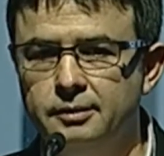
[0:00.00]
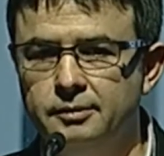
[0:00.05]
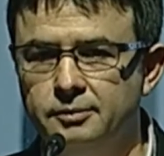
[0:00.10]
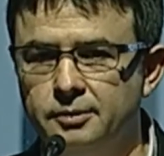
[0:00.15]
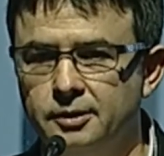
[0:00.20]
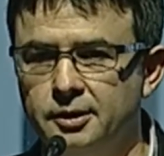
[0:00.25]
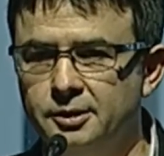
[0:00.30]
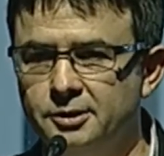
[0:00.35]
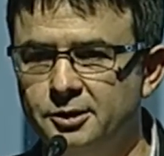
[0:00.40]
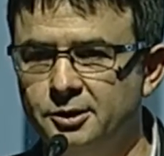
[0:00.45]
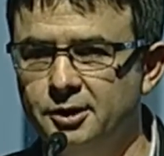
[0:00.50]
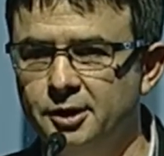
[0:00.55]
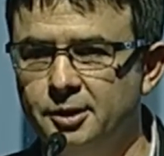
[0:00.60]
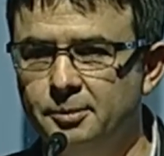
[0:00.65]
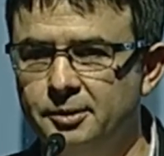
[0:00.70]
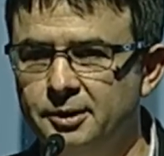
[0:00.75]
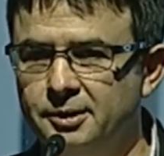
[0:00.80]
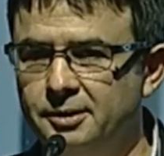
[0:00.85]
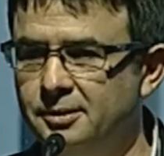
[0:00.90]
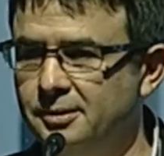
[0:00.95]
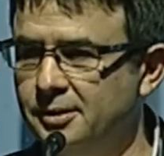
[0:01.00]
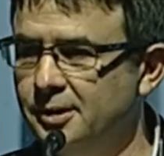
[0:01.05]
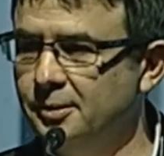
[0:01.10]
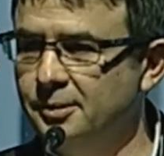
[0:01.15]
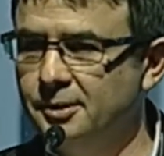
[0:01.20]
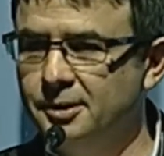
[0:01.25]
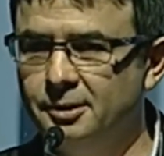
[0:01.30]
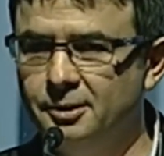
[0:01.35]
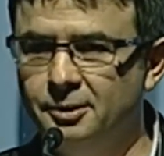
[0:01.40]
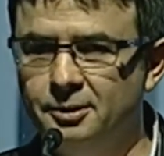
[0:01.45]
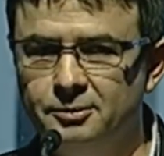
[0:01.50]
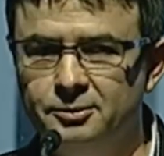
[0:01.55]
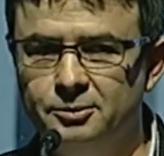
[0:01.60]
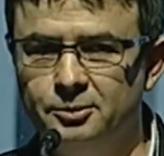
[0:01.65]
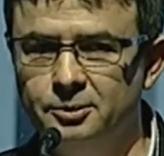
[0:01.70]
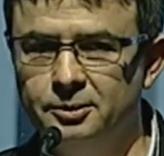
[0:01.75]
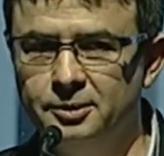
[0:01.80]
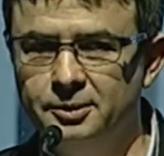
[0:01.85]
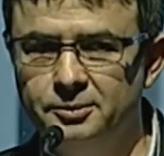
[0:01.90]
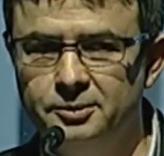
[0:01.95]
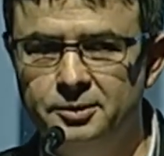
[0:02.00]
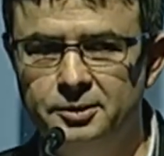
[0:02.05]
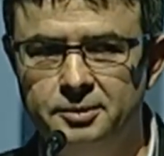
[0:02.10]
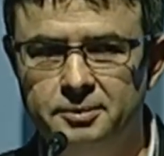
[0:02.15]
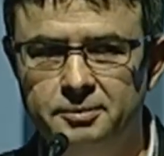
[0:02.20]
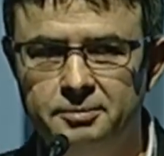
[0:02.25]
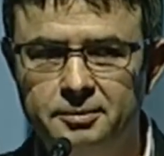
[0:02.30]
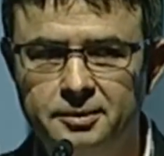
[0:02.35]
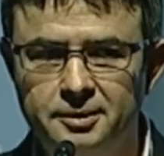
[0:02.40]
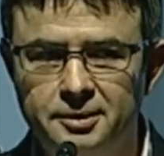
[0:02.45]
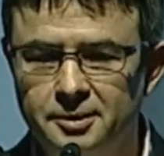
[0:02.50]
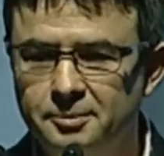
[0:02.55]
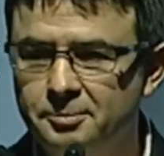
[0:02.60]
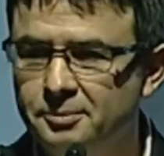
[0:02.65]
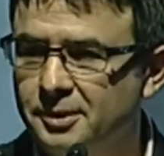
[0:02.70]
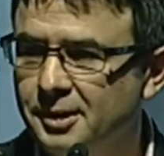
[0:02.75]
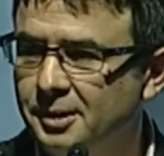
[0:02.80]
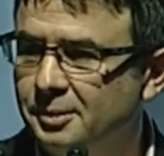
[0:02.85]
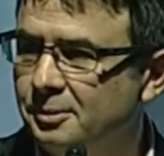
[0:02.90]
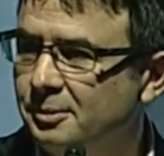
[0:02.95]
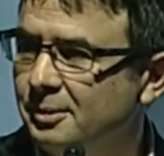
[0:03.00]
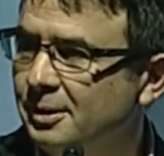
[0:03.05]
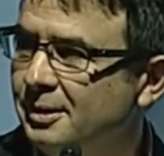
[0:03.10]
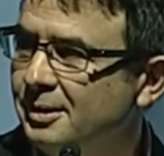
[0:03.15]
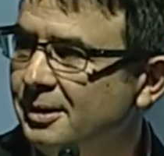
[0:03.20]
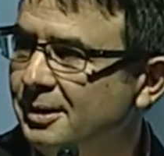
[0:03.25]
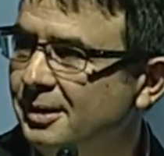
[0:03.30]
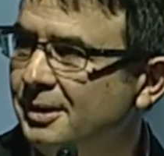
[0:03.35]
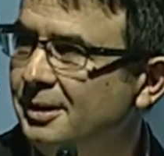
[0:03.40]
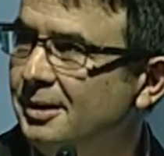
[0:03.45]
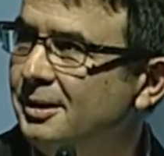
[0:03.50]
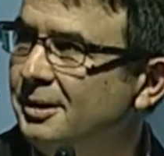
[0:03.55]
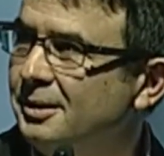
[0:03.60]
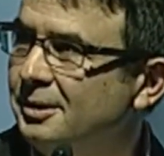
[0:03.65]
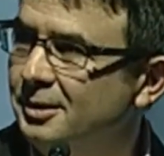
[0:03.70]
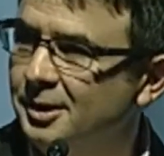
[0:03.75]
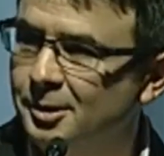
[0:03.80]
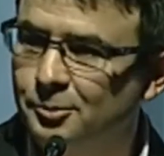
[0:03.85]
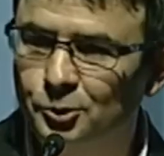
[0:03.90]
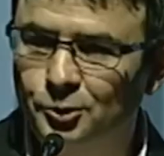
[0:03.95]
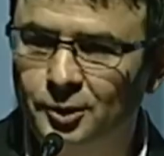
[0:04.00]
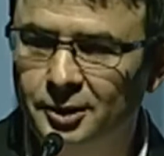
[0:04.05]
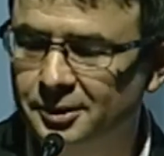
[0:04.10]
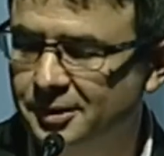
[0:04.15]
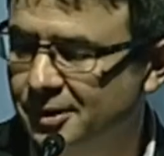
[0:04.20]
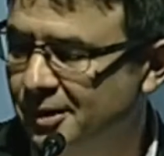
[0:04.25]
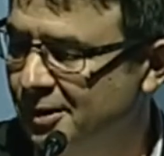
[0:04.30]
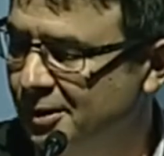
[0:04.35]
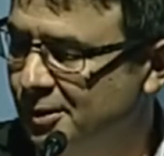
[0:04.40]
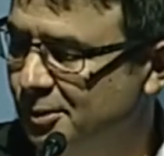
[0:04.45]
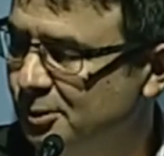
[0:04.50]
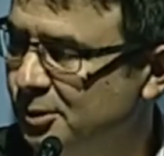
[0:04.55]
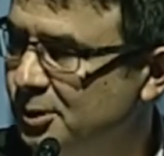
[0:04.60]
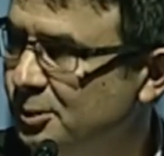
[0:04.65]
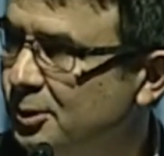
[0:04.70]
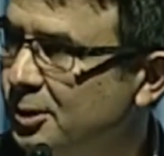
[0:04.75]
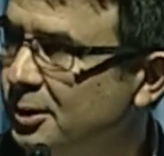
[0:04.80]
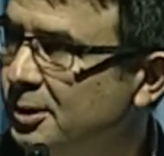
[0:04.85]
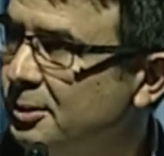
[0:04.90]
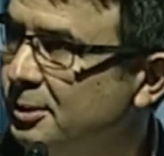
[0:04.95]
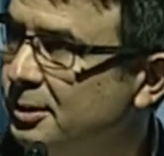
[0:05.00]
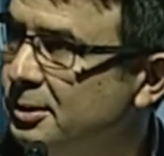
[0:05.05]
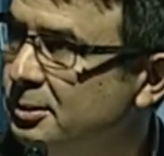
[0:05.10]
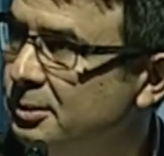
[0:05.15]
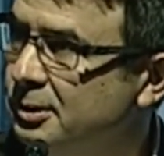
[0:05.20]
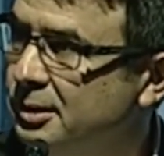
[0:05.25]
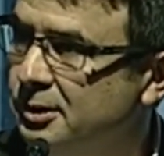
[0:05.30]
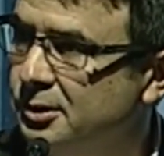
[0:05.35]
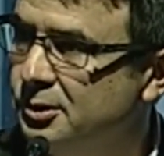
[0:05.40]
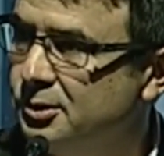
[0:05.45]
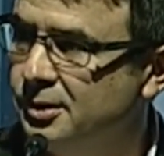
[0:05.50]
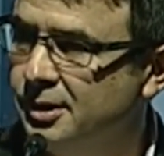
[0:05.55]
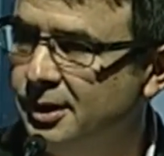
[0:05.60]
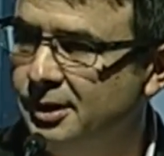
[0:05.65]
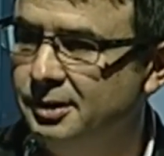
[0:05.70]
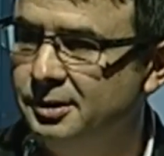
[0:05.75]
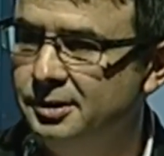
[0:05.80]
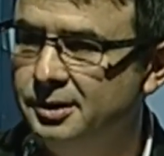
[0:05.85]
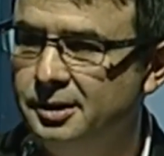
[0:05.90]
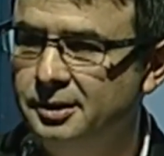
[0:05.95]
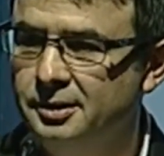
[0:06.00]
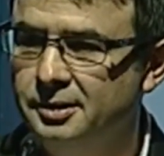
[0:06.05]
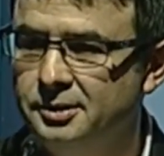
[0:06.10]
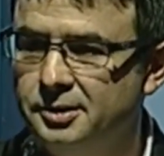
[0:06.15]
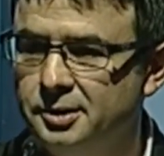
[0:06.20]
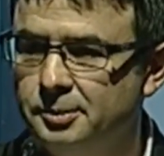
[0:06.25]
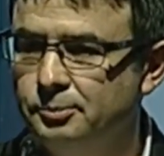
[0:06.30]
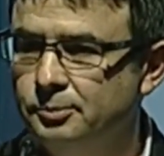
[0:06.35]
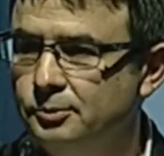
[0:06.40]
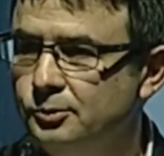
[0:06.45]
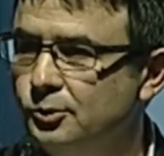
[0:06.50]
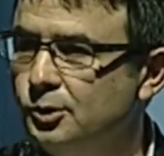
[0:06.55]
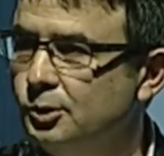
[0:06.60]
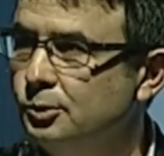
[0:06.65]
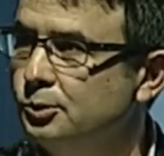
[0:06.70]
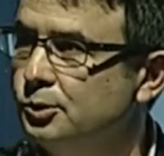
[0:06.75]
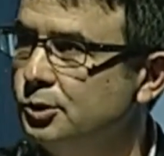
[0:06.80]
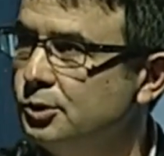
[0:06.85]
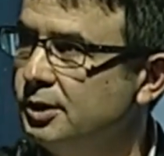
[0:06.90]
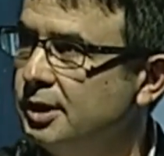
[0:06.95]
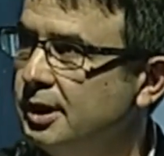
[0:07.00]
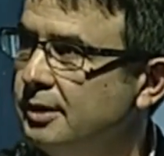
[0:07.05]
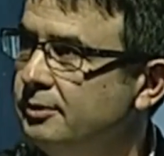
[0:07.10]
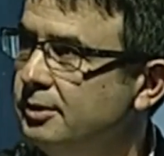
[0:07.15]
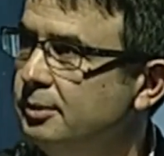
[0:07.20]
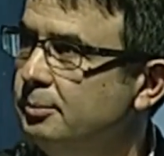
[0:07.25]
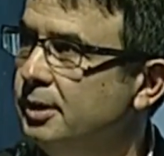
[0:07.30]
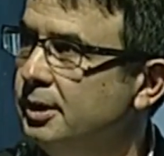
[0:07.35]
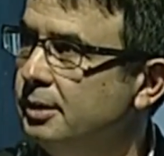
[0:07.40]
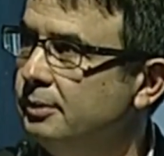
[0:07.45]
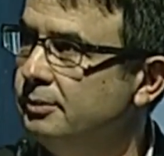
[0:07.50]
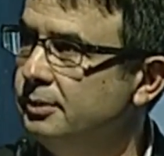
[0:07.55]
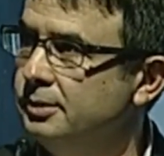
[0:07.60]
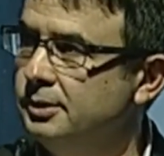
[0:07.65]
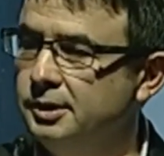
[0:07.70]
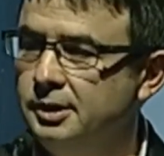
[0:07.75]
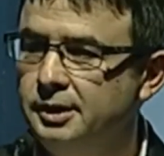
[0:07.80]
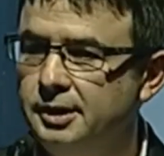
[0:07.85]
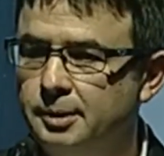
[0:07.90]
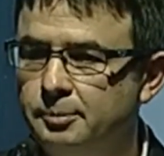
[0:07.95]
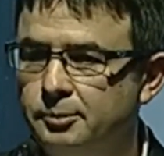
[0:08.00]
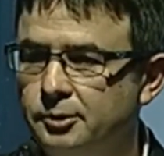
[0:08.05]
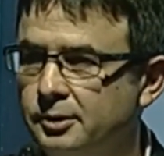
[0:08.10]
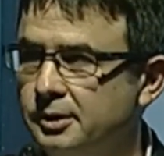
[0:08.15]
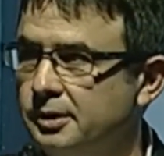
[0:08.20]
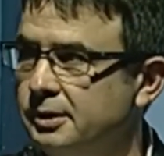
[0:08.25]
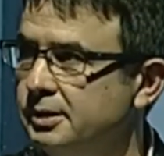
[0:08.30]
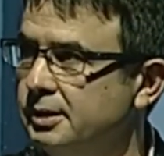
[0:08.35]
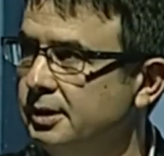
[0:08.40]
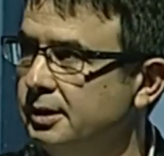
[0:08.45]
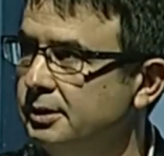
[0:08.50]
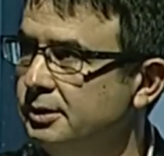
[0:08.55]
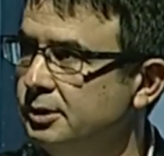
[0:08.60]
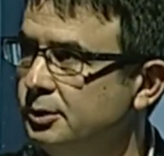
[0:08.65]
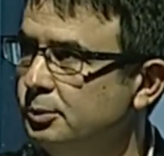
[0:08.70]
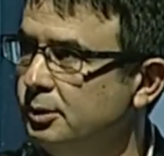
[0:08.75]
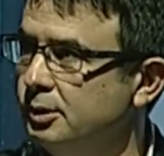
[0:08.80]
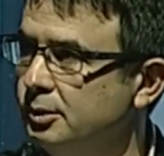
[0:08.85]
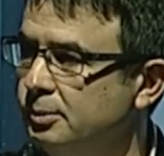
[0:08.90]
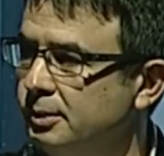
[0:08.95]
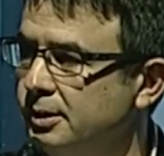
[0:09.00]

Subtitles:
for those that know me, no, I don't like forklifts. They're the number one cause of worker injury in Australia. So there's some real safety benefits in a number of these things as well,